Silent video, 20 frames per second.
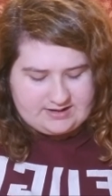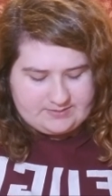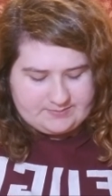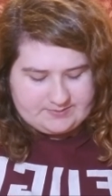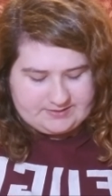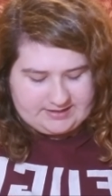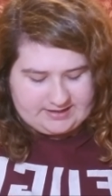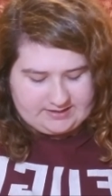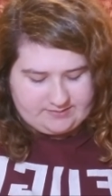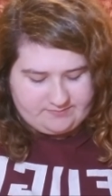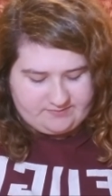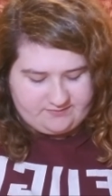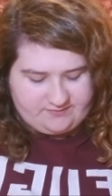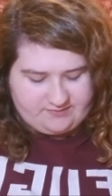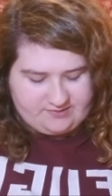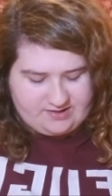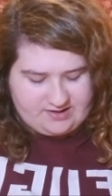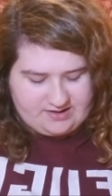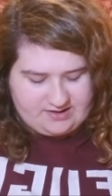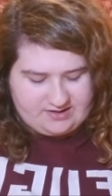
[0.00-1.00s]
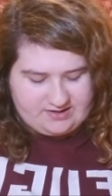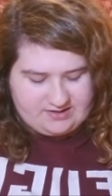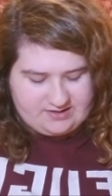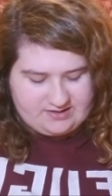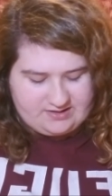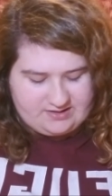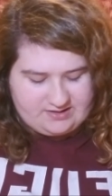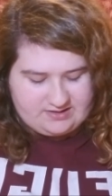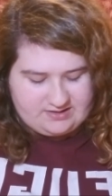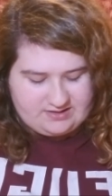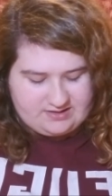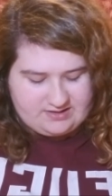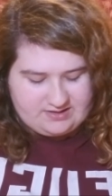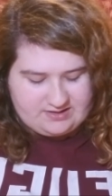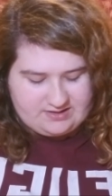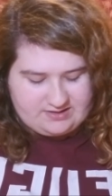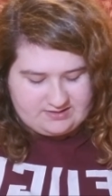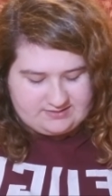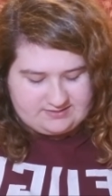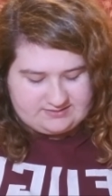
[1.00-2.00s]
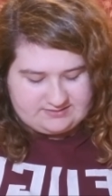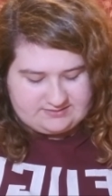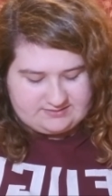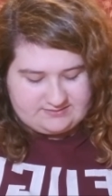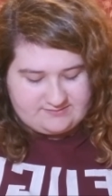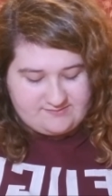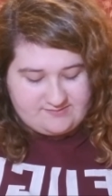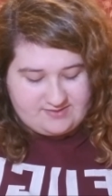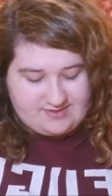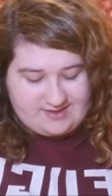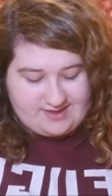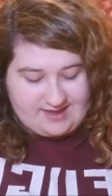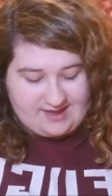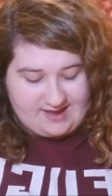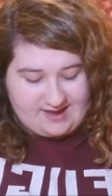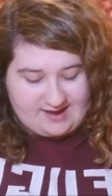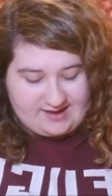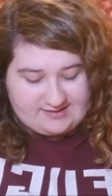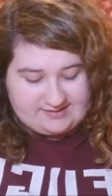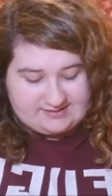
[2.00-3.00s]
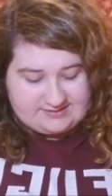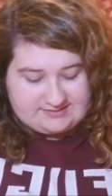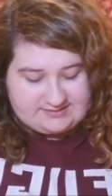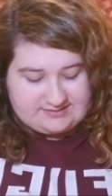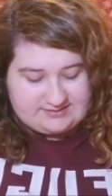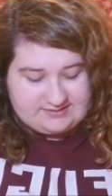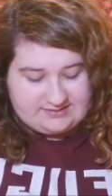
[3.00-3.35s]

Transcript: a plane before. So that